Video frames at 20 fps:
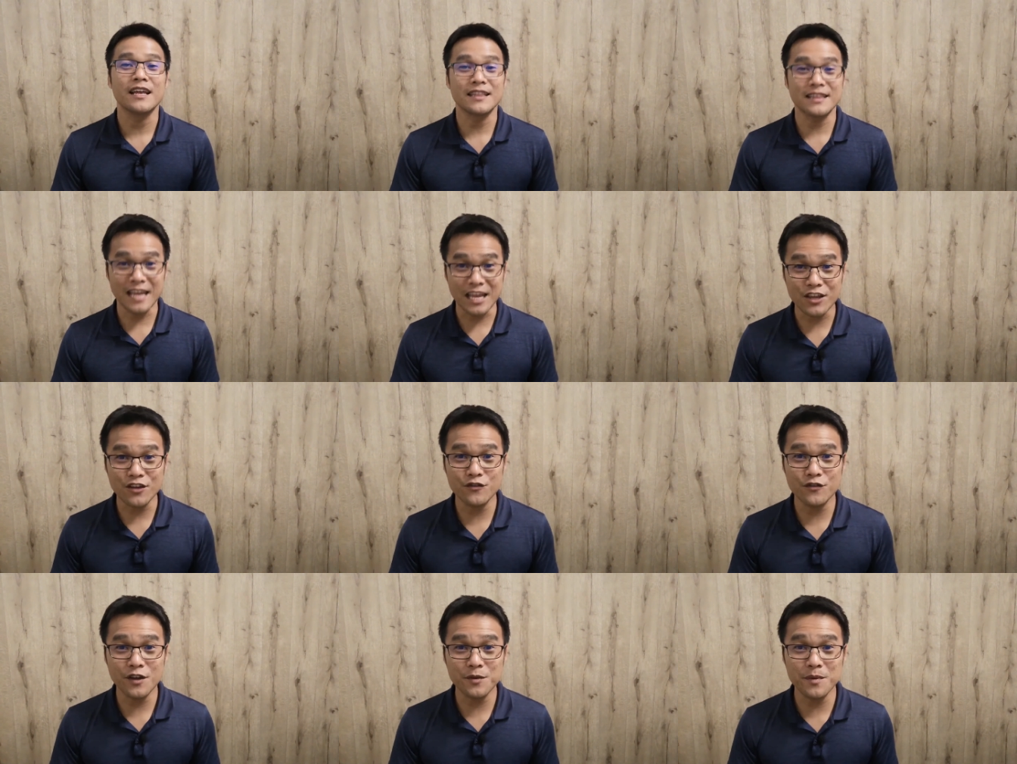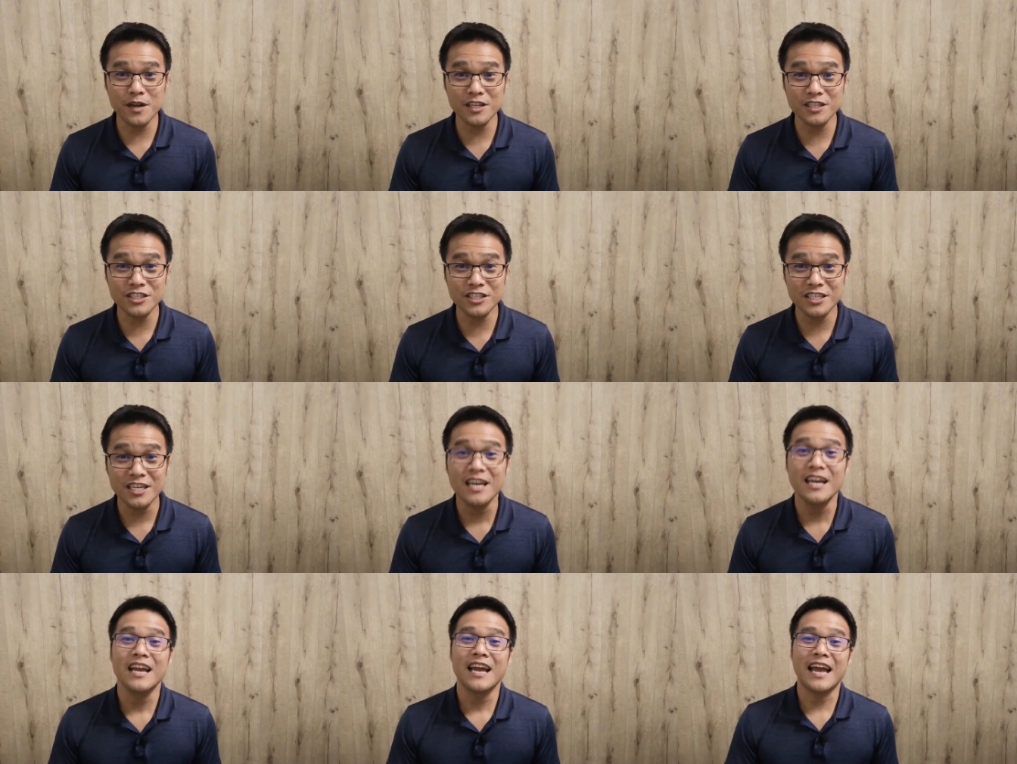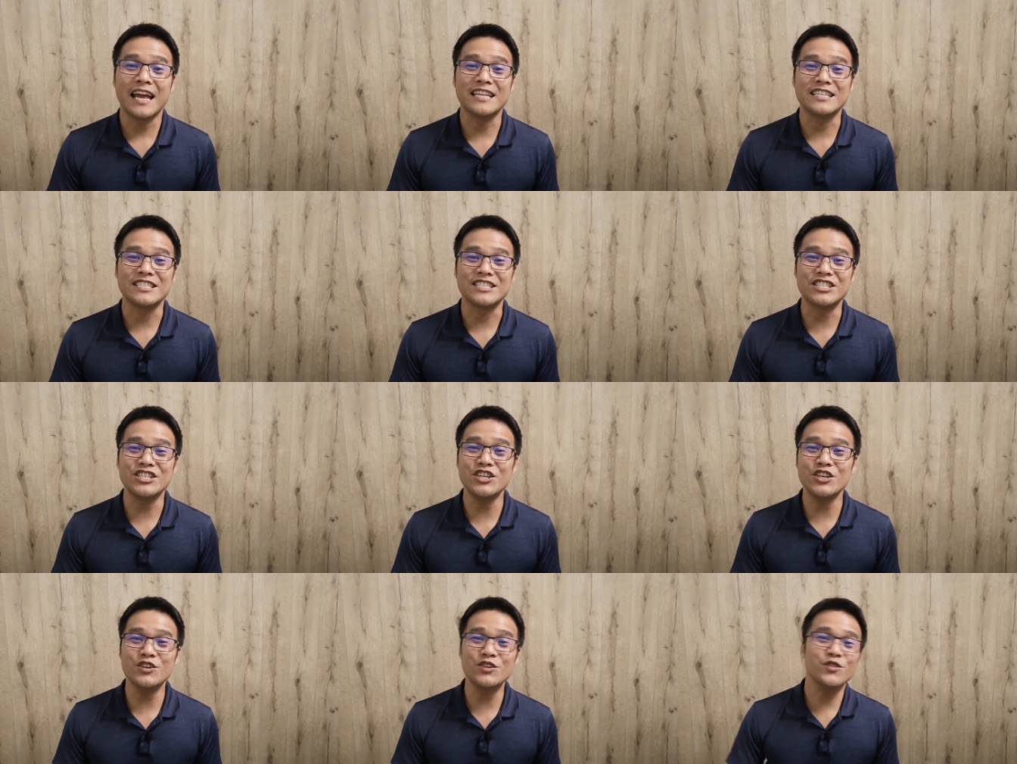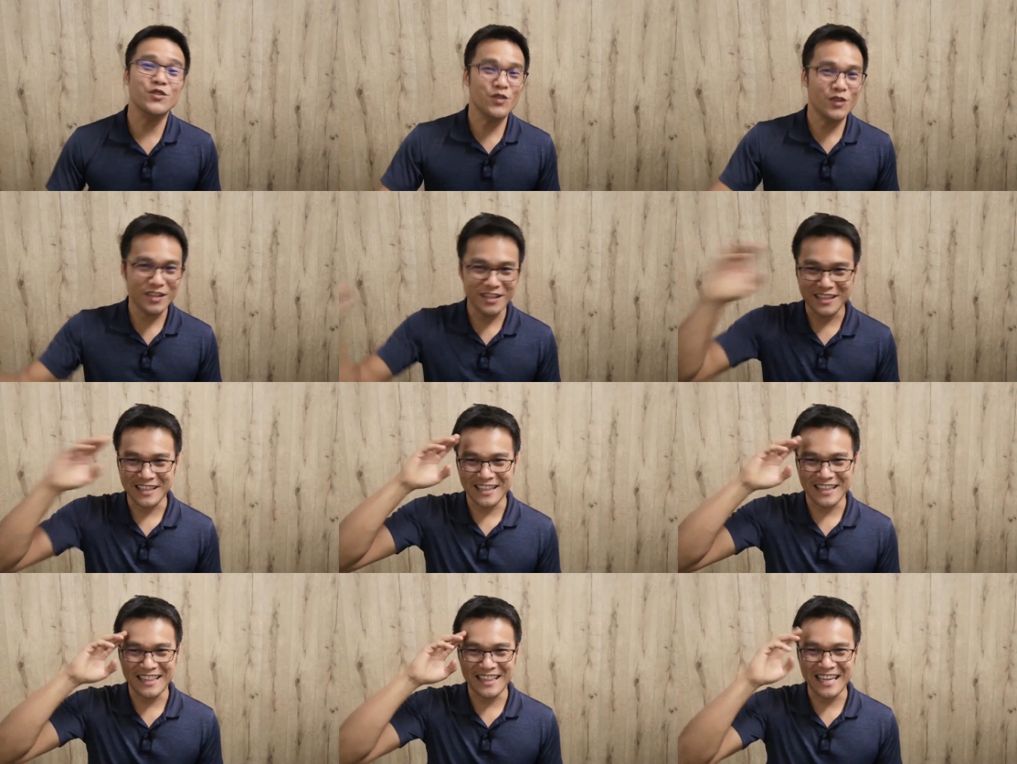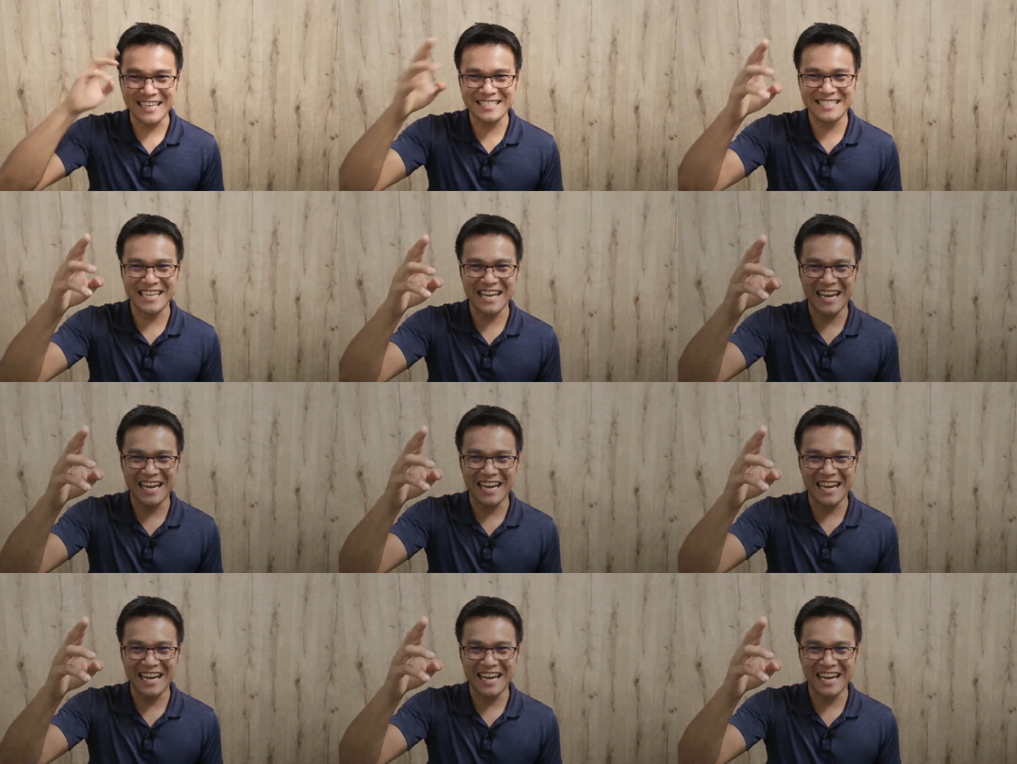Thank you very much and see you next